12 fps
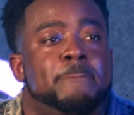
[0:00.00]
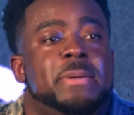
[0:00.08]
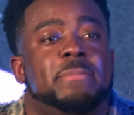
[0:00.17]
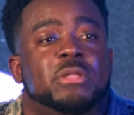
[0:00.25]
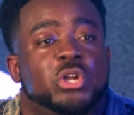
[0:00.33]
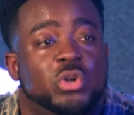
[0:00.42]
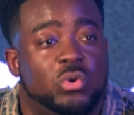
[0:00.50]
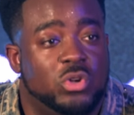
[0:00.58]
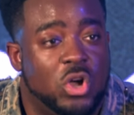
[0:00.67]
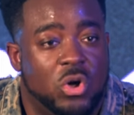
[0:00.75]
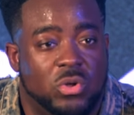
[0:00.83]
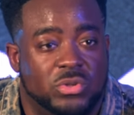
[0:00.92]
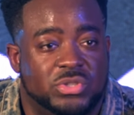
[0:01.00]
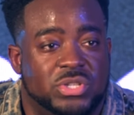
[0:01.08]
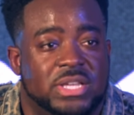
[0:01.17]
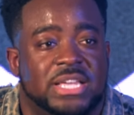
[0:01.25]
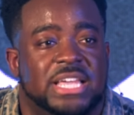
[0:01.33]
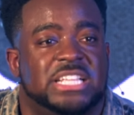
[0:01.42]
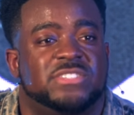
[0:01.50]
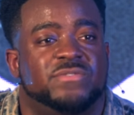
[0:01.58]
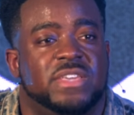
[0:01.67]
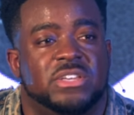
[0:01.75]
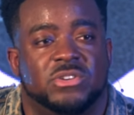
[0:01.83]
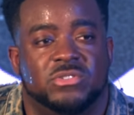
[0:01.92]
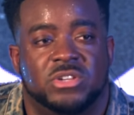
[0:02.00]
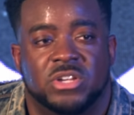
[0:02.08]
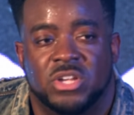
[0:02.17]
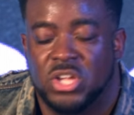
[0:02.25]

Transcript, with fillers: biblical goals is filled